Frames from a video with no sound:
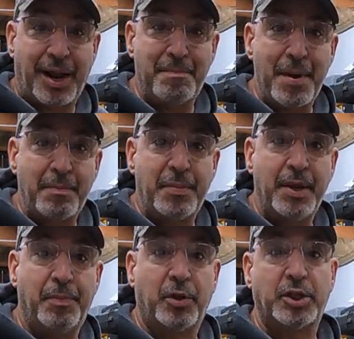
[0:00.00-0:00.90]
And I bet
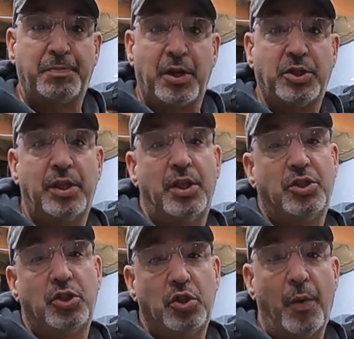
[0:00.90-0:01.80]
people, especially
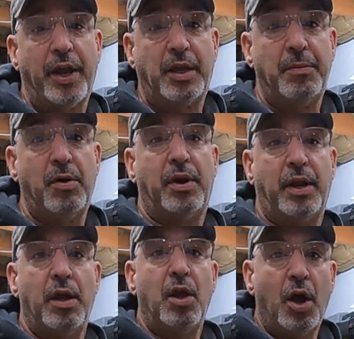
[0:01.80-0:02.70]
the 2A
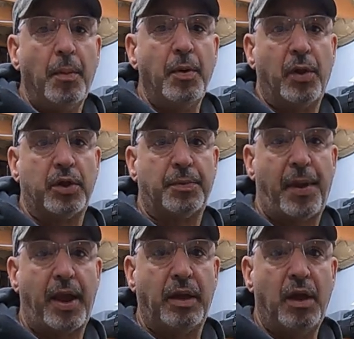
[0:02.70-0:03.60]
community, will be willing to
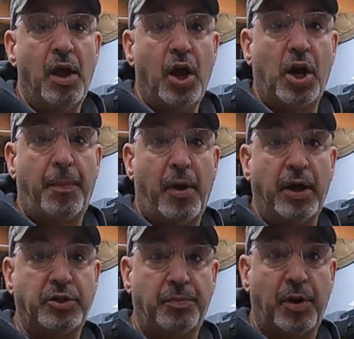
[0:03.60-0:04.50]
pay a couple
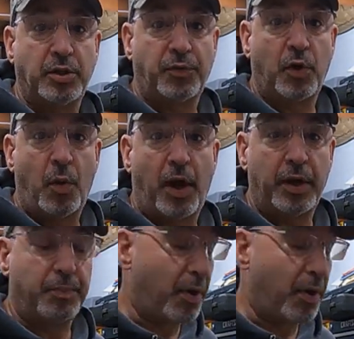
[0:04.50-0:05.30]
extra bucks for a quality